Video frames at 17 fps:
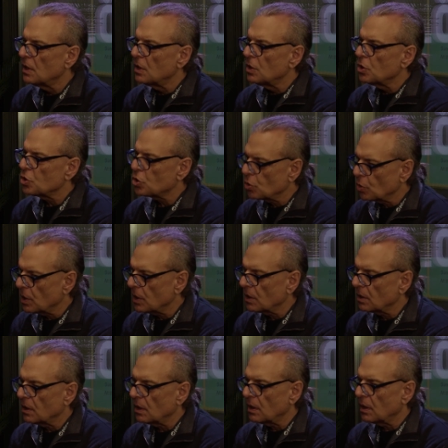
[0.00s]

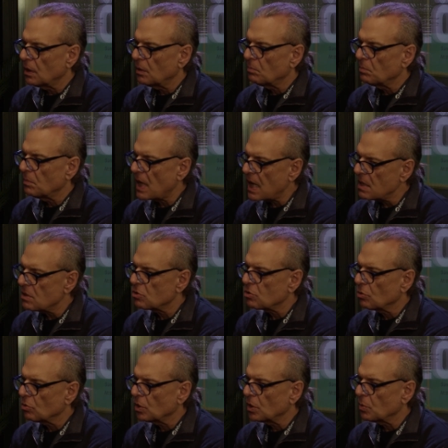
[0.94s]
shooting the main
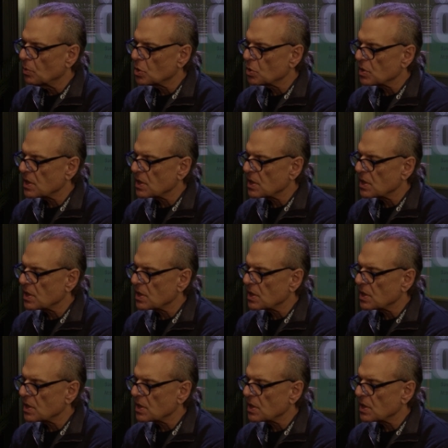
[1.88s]
story, which was